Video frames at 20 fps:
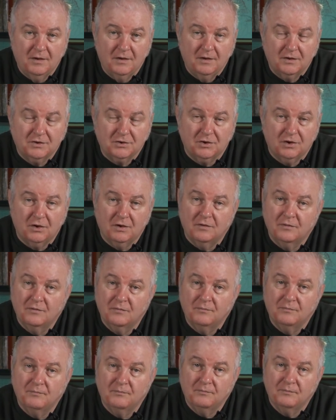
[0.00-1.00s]
So
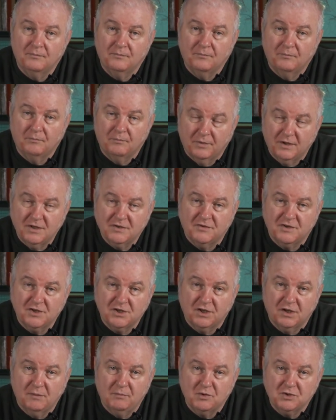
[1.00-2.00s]
please
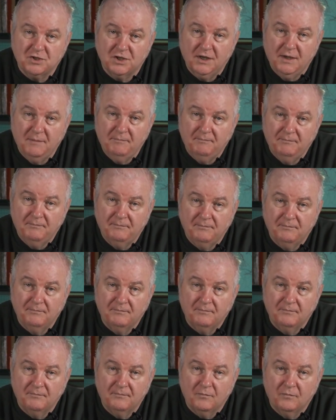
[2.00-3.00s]
visit the museum.
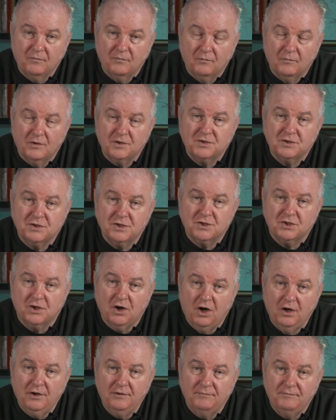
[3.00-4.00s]
Once it's
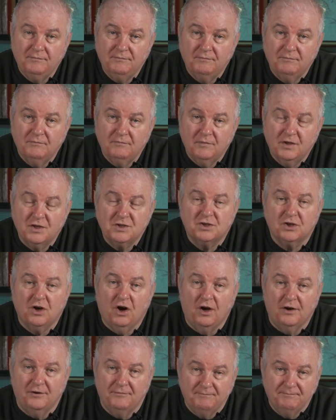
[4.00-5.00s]
gone, it's
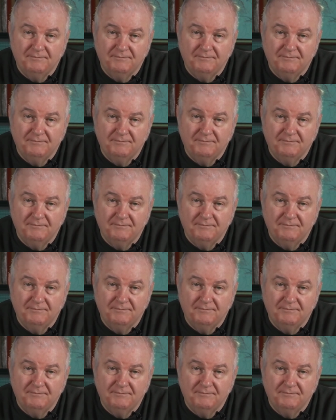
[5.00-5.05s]
gone.